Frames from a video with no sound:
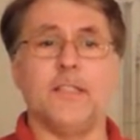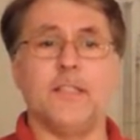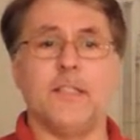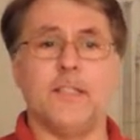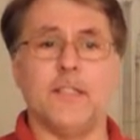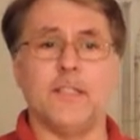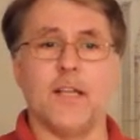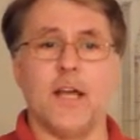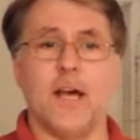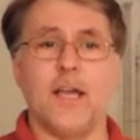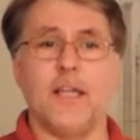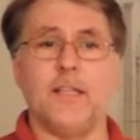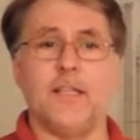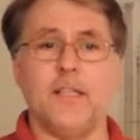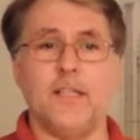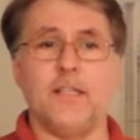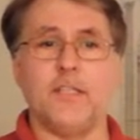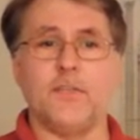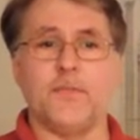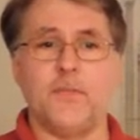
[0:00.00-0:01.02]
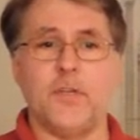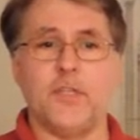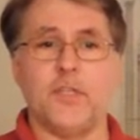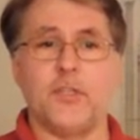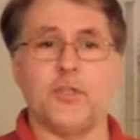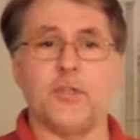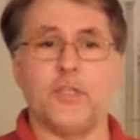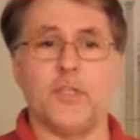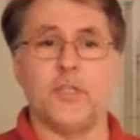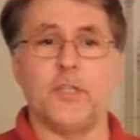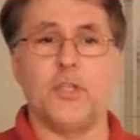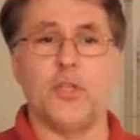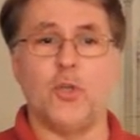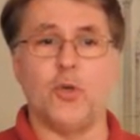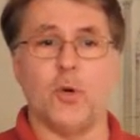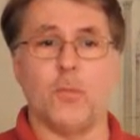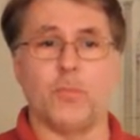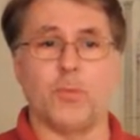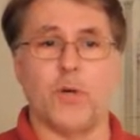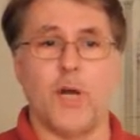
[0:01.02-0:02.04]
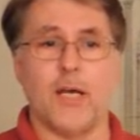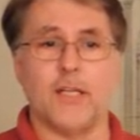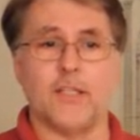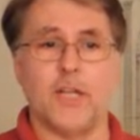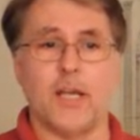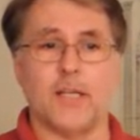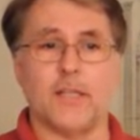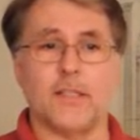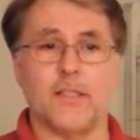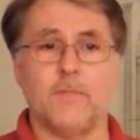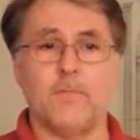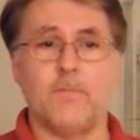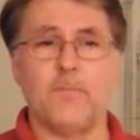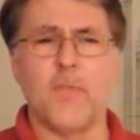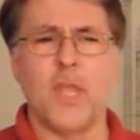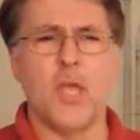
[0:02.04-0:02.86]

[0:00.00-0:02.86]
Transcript: design these features into your project.